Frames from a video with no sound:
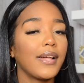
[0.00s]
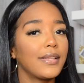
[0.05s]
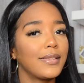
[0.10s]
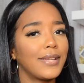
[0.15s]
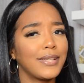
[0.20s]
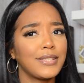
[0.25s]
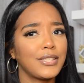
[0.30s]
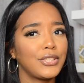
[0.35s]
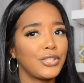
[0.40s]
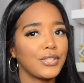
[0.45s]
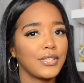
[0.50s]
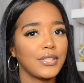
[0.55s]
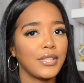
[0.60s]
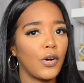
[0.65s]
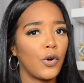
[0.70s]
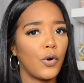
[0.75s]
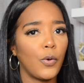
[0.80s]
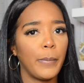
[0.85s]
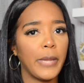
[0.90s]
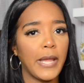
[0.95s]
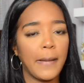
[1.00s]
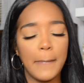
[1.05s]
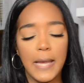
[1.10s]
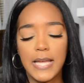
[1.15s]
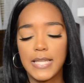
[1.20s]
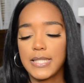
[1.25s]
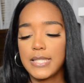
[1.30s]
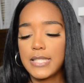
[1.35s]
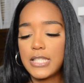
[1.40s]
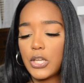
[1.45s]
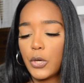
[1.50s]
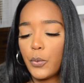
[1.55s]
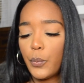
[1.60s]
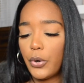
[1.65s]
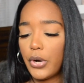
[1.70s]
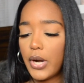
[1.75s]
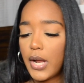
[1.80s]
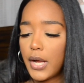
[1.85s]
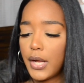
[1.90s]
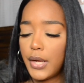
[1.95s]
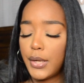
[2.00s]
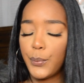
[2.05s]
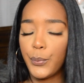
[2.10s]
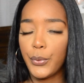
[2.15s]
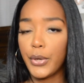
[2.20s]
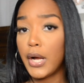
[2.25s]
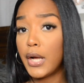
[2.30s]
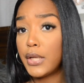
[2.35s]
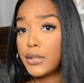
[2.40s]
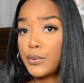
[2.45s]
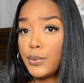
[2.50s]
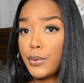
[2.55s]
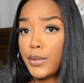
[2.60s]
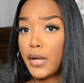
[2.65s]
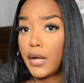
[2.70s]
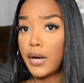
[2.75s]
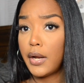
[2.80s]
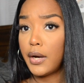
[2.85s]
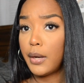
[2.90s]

that's just a whole big mess. So we're not doing that